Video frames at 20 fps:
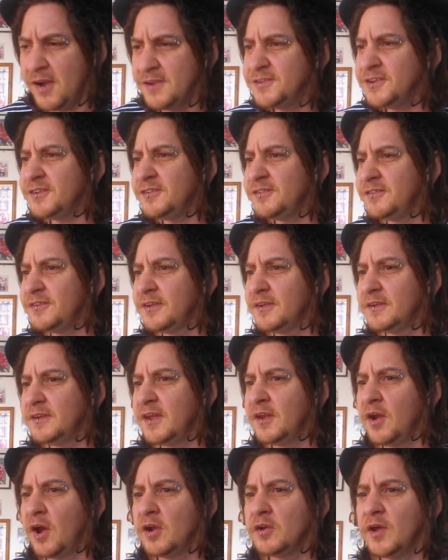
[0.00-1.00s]
just,
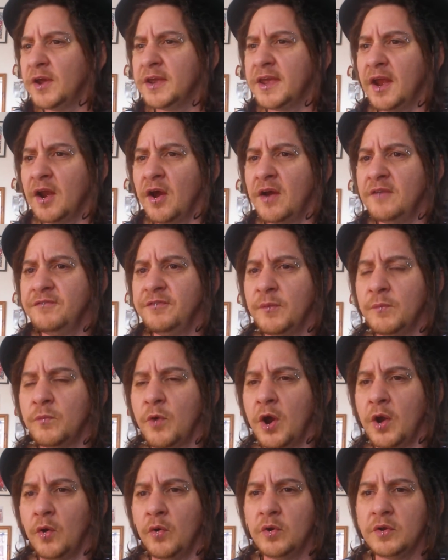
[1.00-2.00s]
you know, like get home from
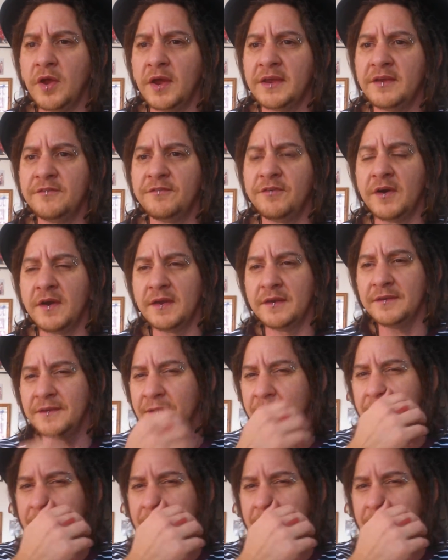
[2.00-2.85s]
work, or like I